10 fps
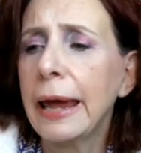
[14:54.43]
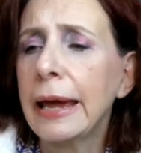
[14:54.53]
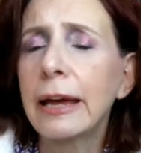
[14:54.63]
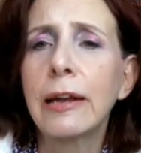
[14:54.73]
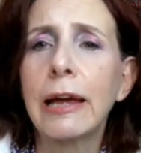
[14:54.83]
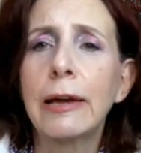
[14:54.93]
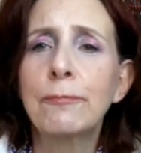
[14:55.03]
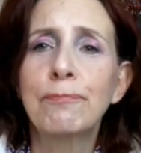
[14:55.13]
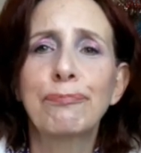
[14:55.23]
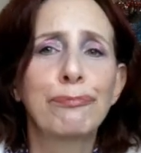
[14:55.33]
And
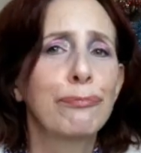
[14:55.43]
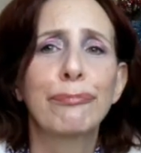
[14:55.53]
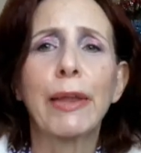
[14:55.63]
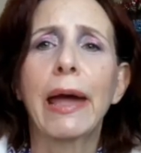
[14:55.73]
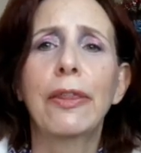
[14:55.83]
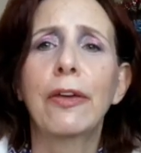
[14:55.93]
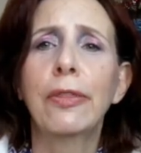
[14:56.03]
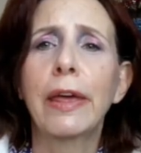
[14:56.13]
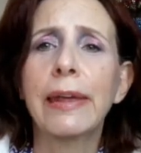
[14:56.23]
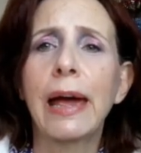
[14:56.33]
um,
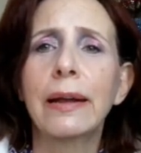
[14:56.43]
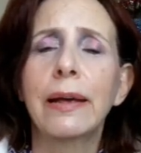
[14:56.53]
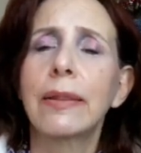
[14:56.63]
other than that,